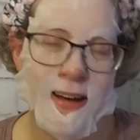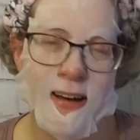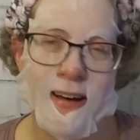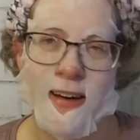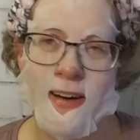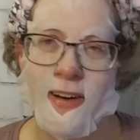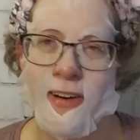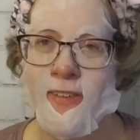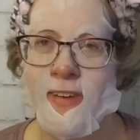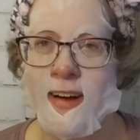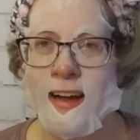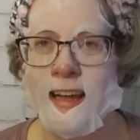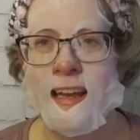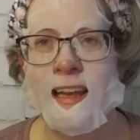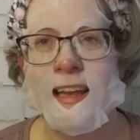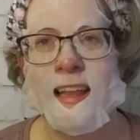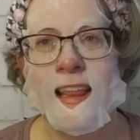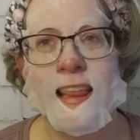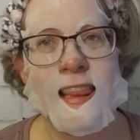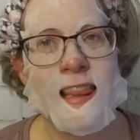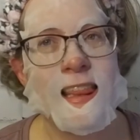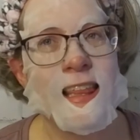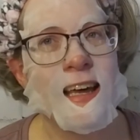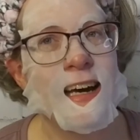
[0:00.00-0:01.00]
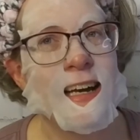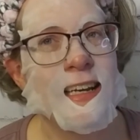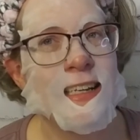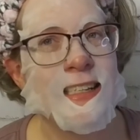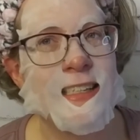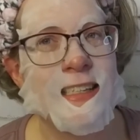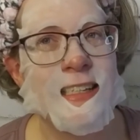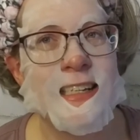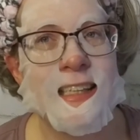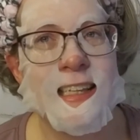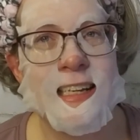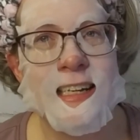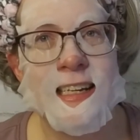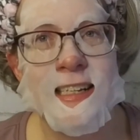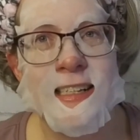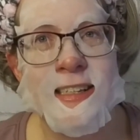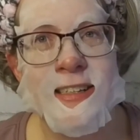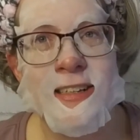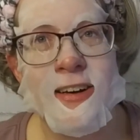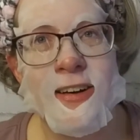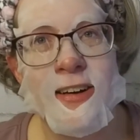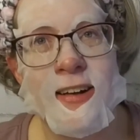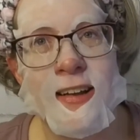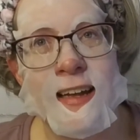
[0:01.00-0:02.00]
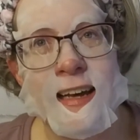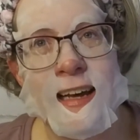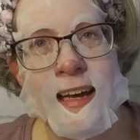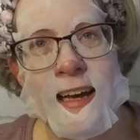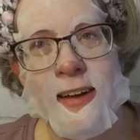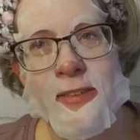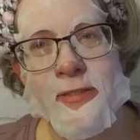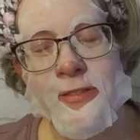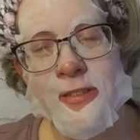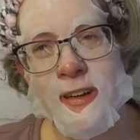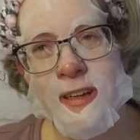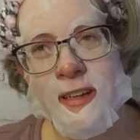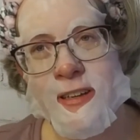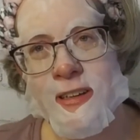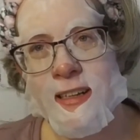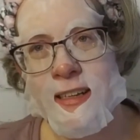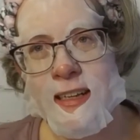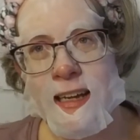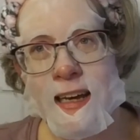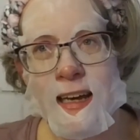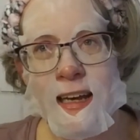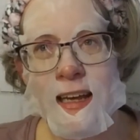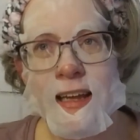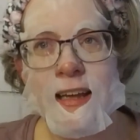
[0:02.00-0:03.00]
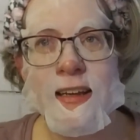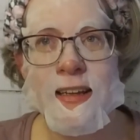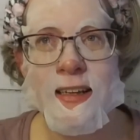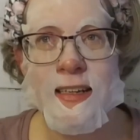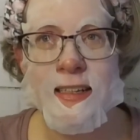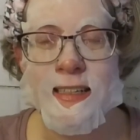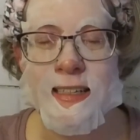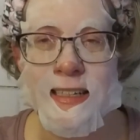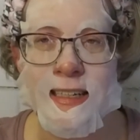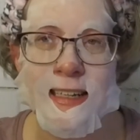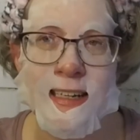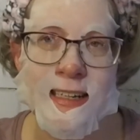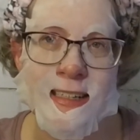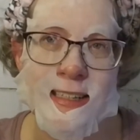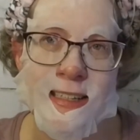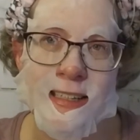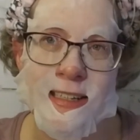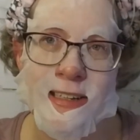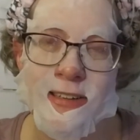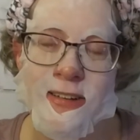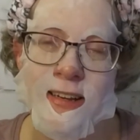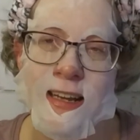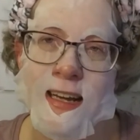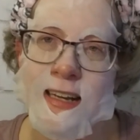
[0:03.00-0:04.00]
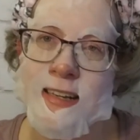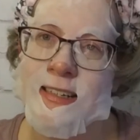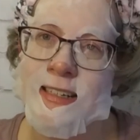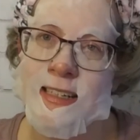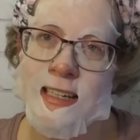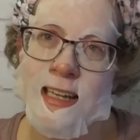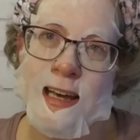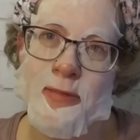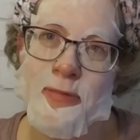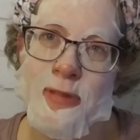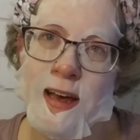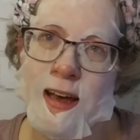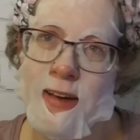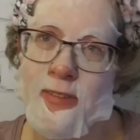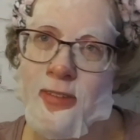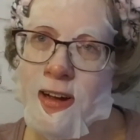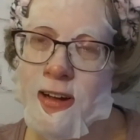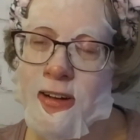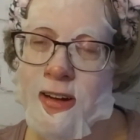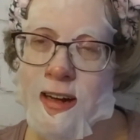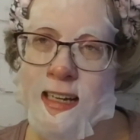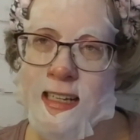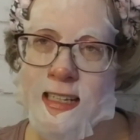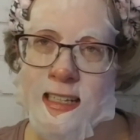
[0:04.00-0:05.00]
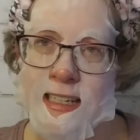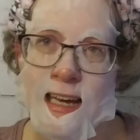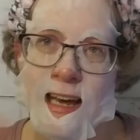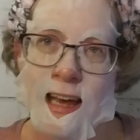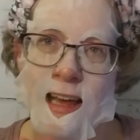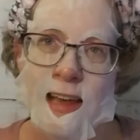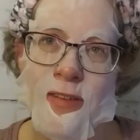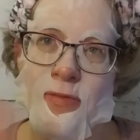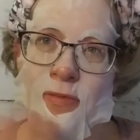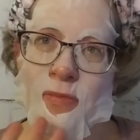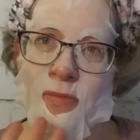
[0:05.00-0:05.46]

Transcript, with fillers: All right, that is it. That is all I have for you today. Until I see you next time, have a great day.